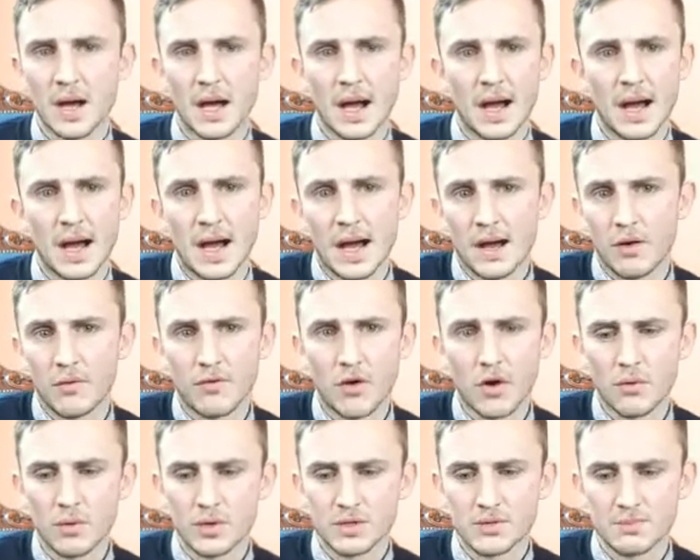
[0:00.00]
I've
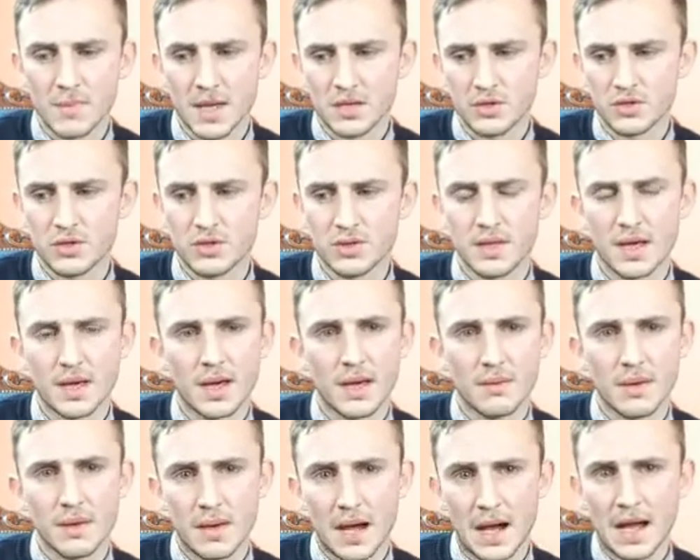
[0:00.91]
always mentioned
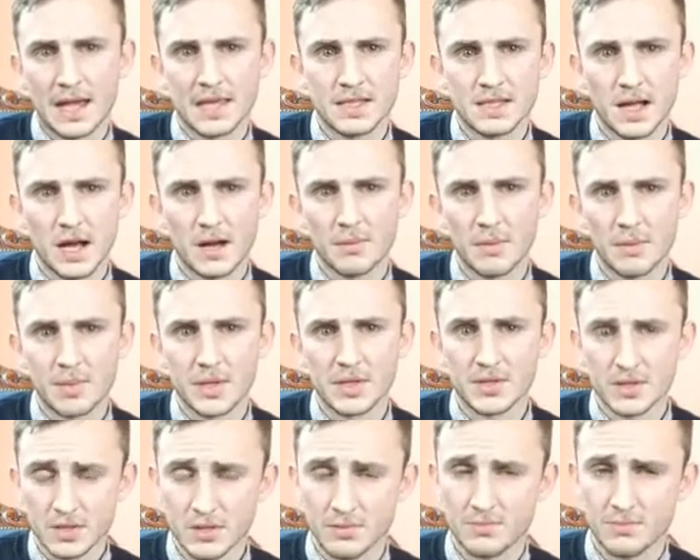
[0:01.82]
that I started my
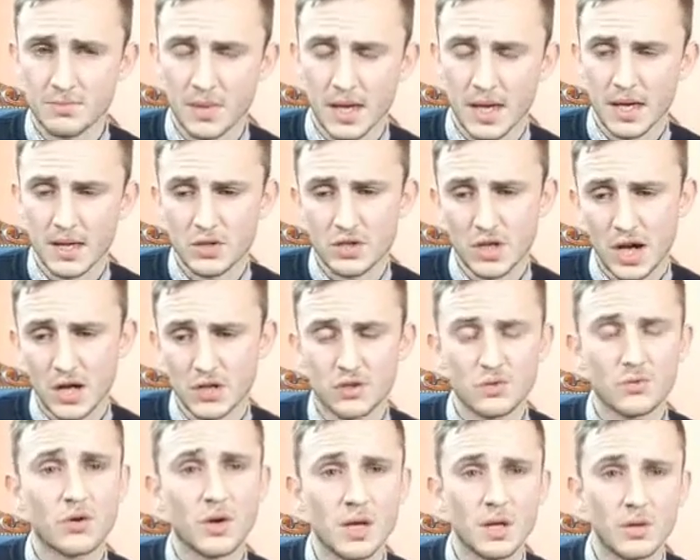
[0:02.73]
business
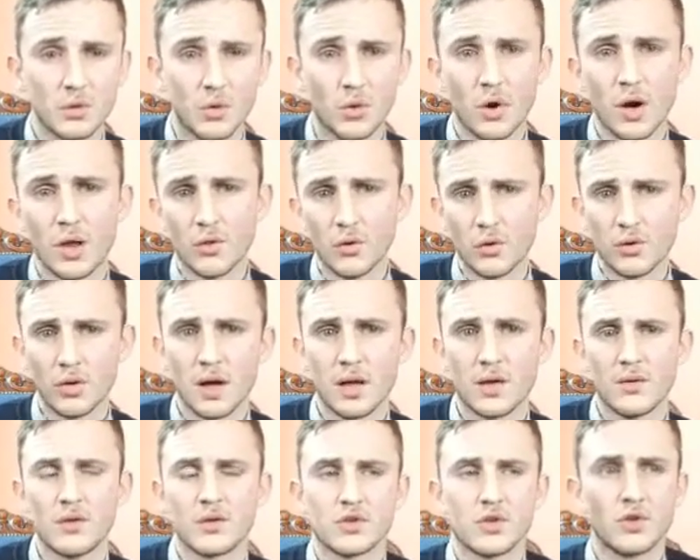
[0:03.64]
charging quite low. I know
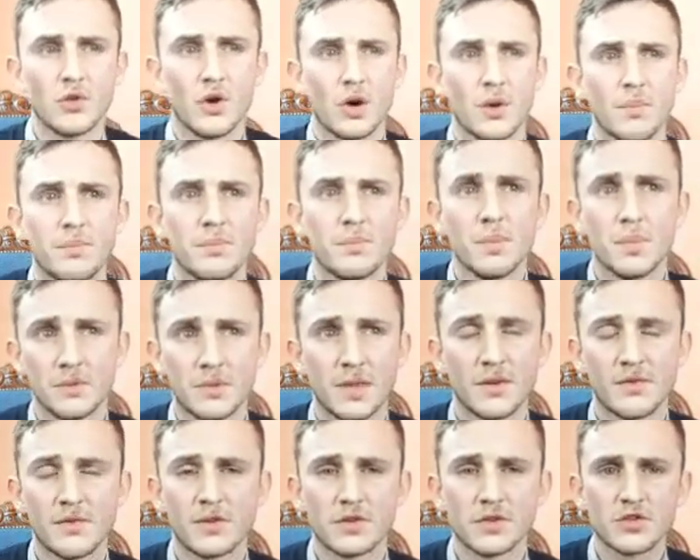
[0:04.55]
that there's a lot of
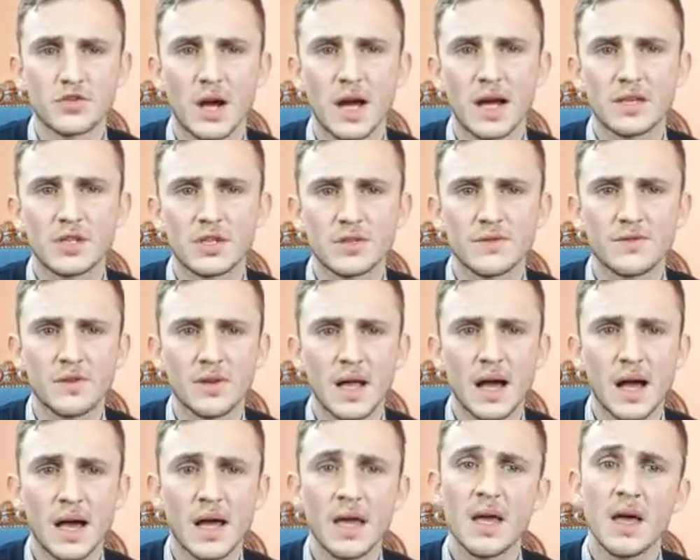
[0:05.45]
different strategies for
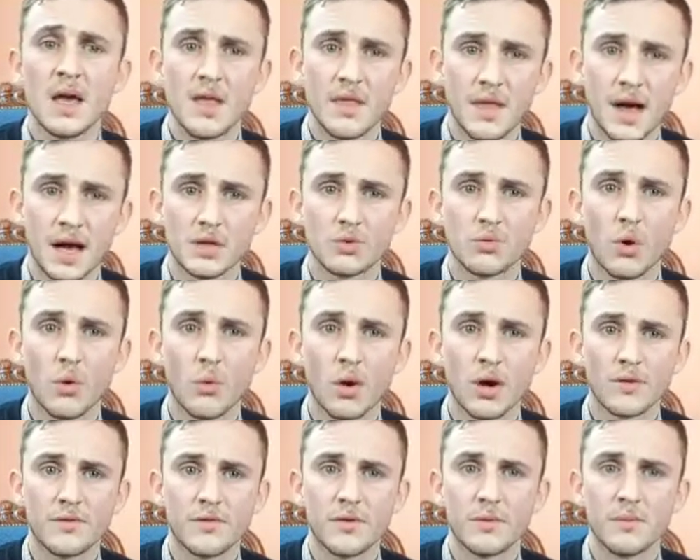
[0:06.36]
that. That's what
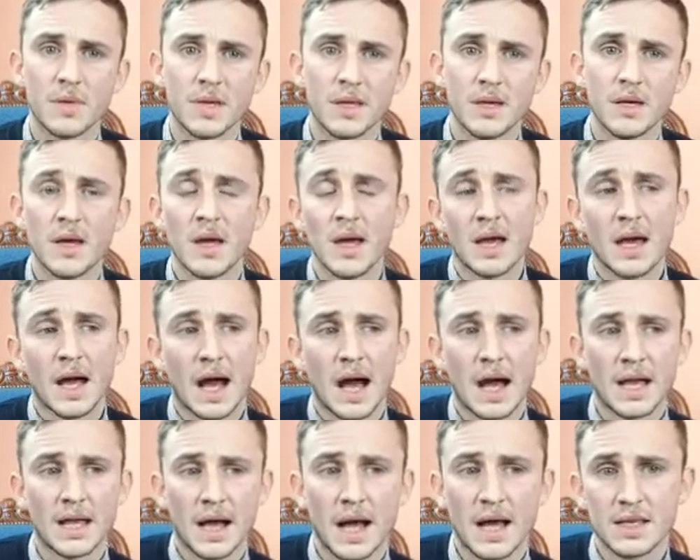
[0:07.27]
worked for me.
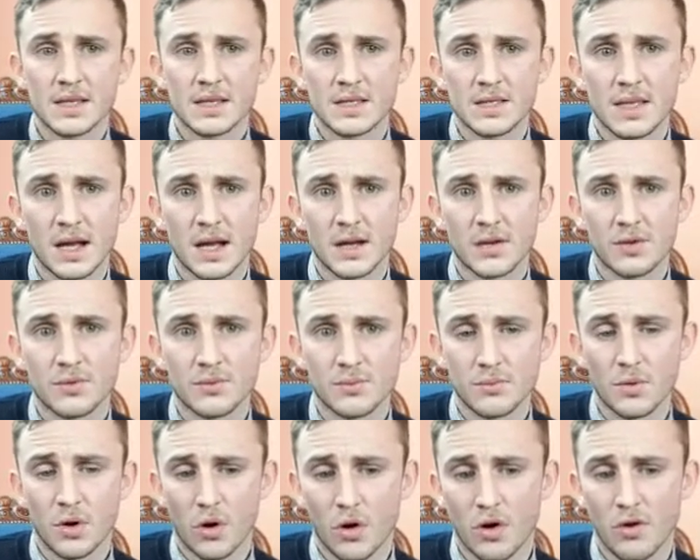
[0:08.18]
I started
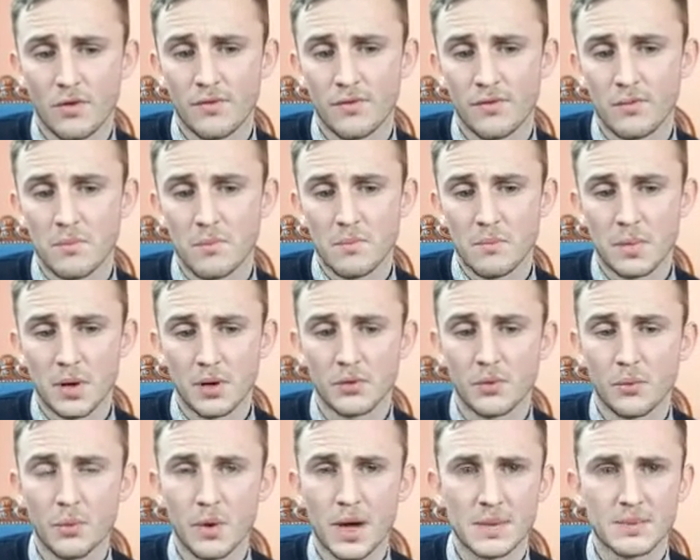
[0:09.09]
off
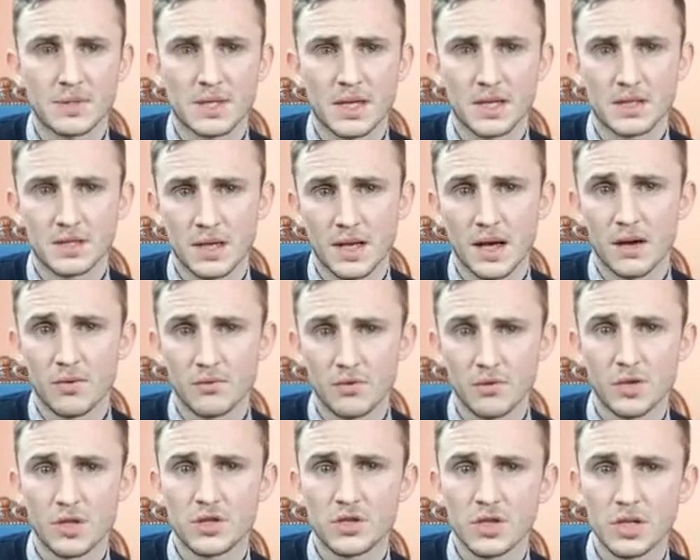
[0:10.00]
building websites at a
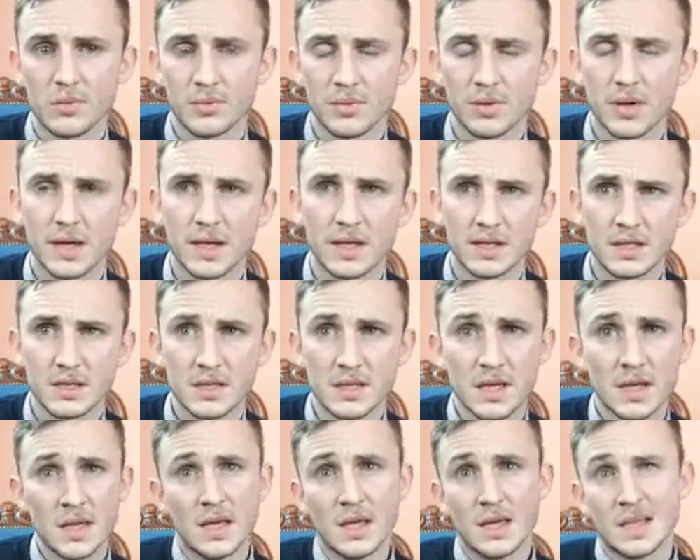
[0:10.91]
really cheap
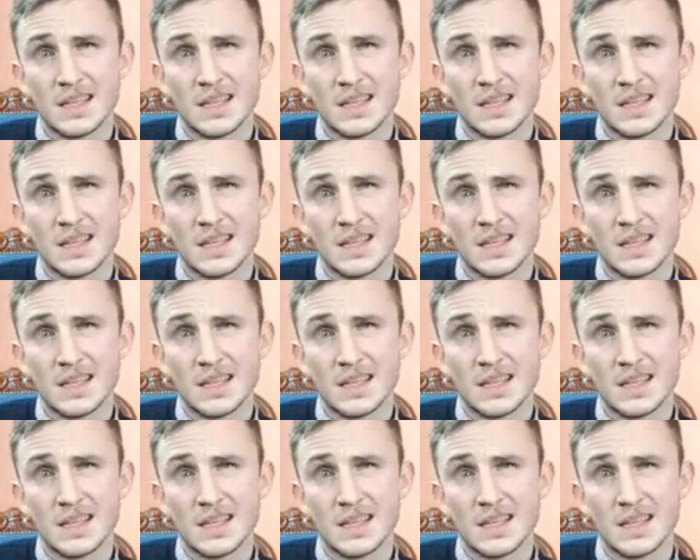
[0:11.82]
price